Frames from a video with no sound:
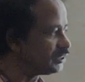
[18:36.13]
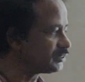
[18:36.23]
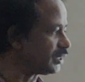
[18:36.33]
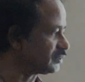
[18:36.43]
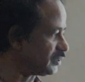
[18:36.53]

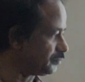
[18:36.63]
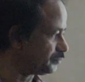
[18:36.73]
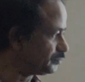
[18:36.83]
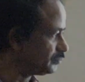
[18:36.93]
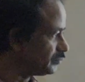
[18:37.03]
This cos term.
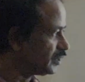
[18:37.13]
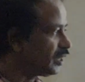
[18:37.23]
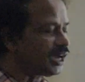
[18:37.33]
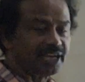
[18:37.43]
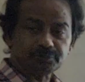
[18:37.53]

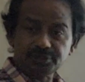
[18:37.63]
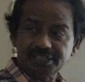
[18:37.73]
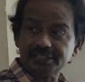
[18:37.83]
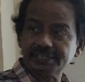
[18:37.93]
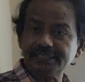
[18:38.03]
I am going
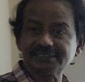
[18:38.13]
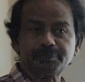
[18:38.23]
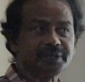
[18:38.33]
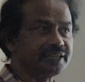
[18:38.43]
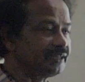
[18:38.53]
to integrate
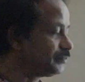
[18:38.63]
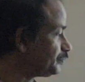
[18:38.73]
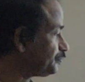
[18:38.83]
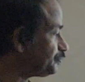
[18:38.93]
separately.